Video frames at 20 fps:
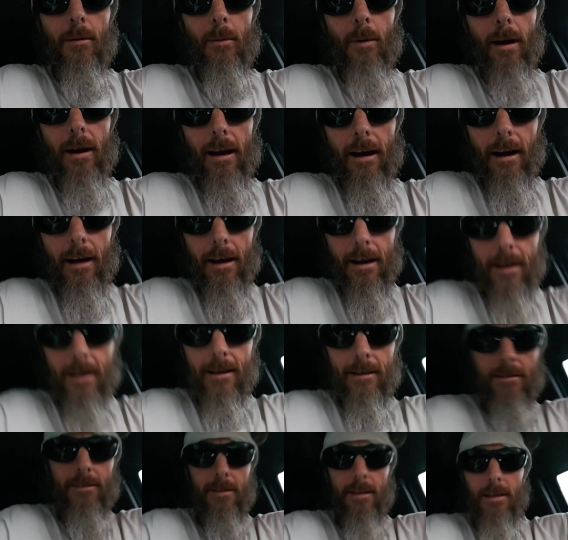what I
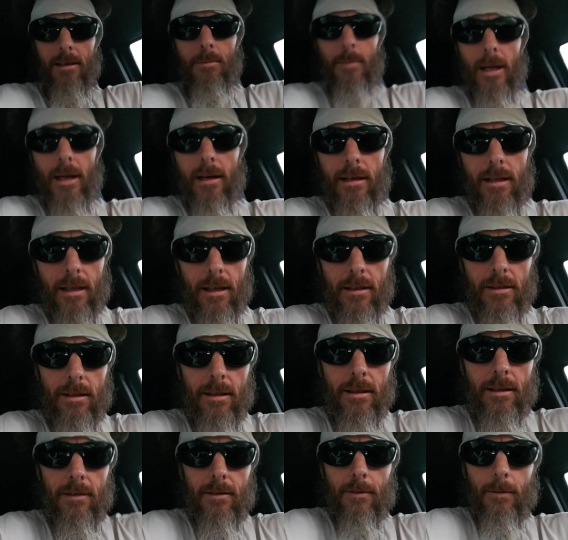consider
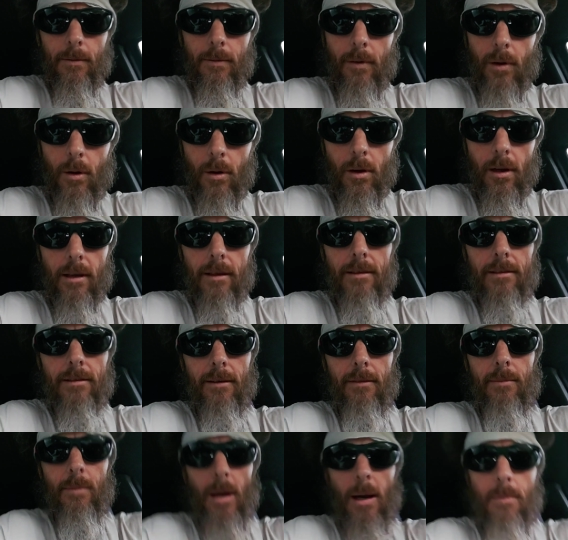meditation is focus
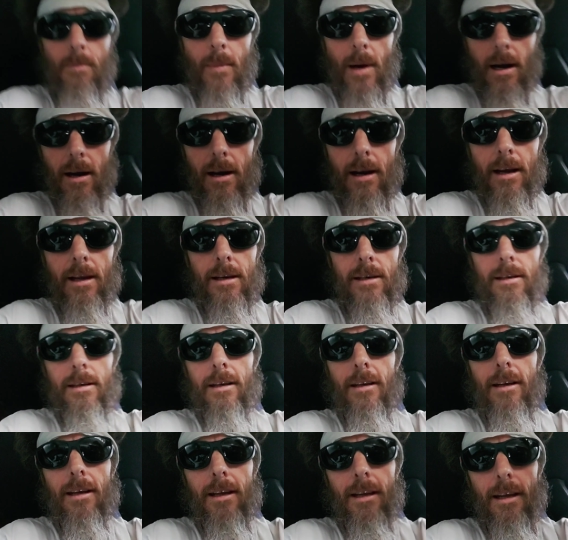of my mind
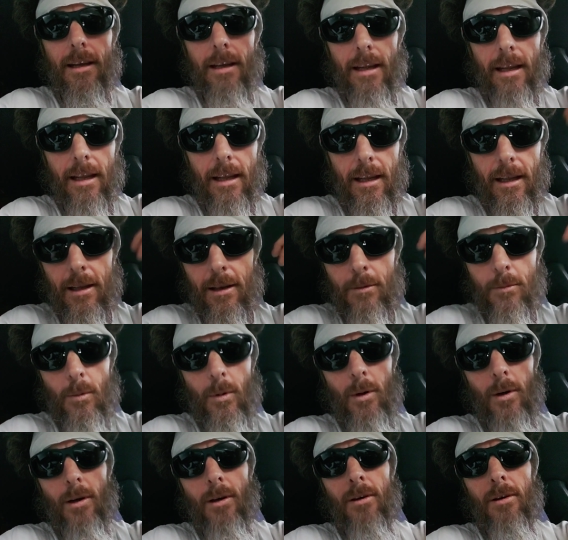
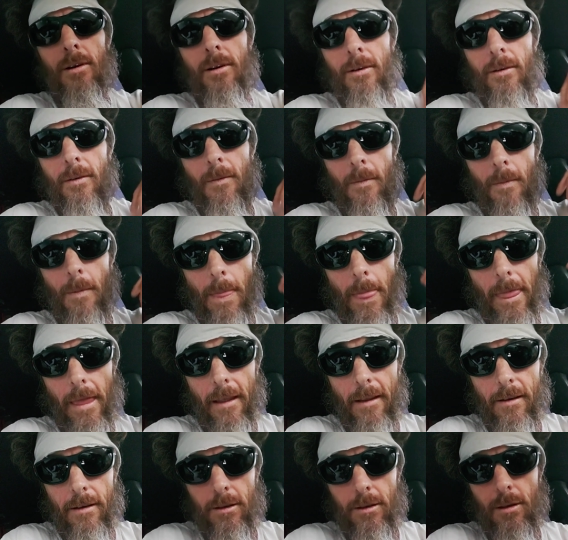inward
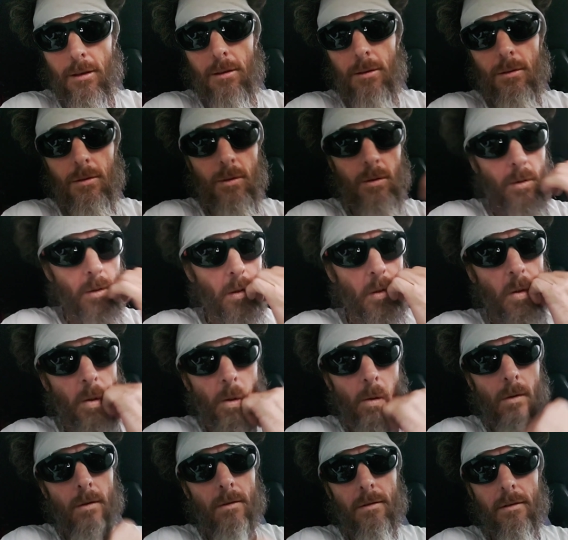to
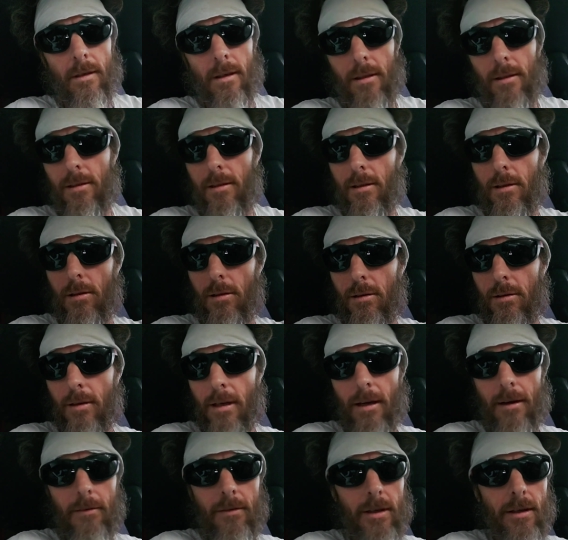exclude
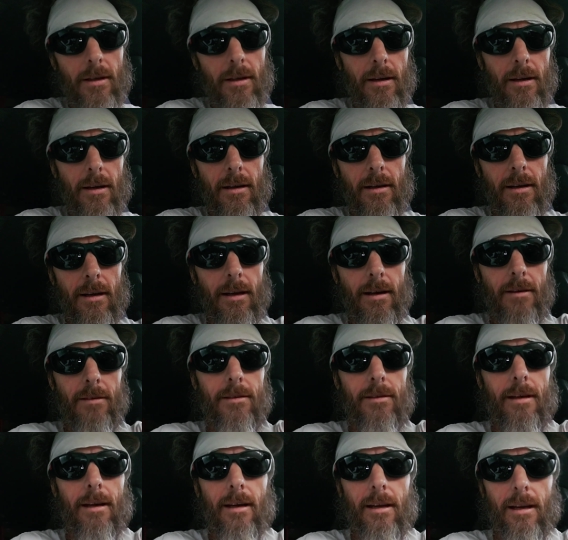everything on the
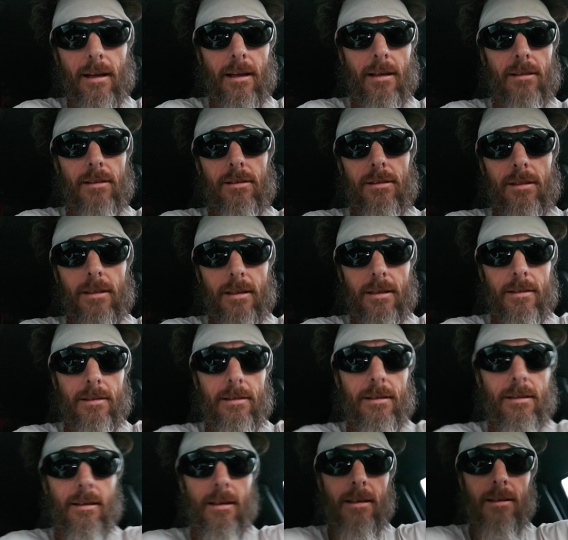outside and
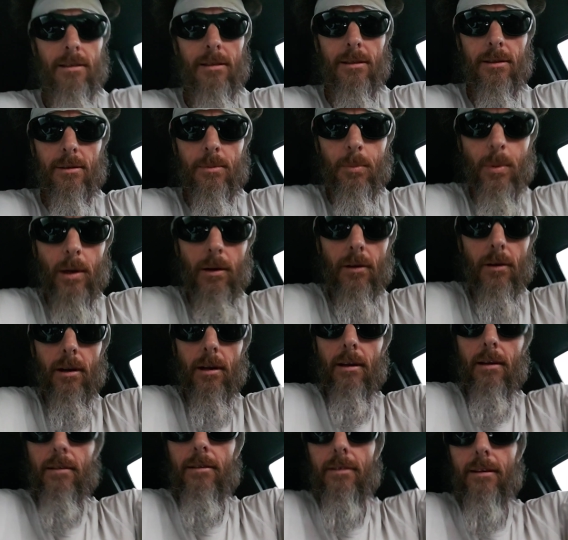just
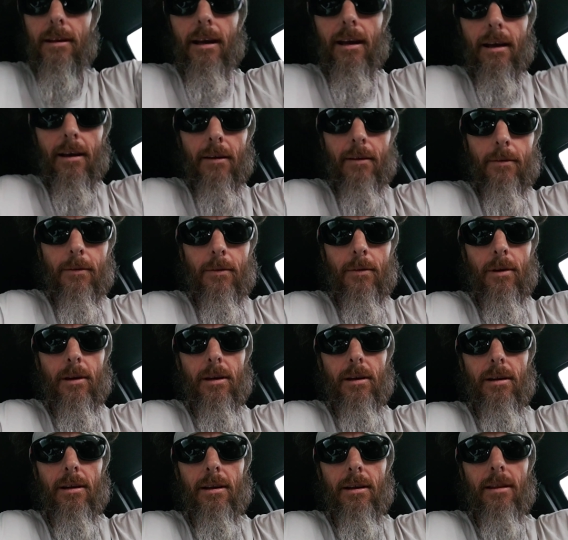experience
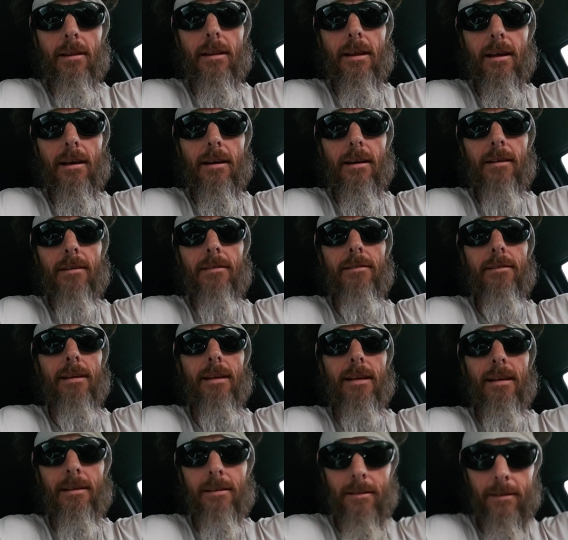everything that is
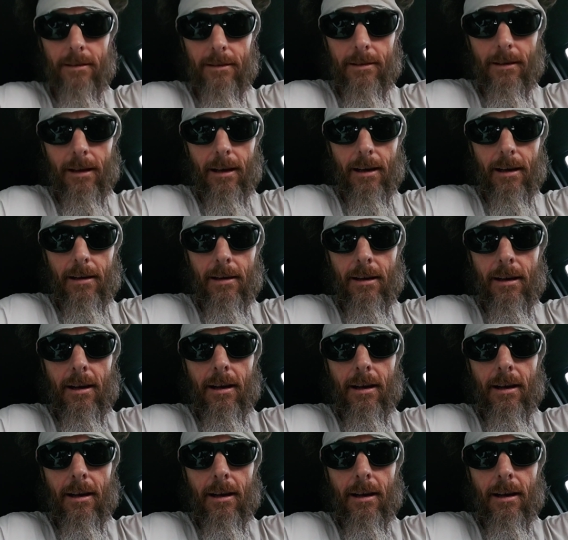inside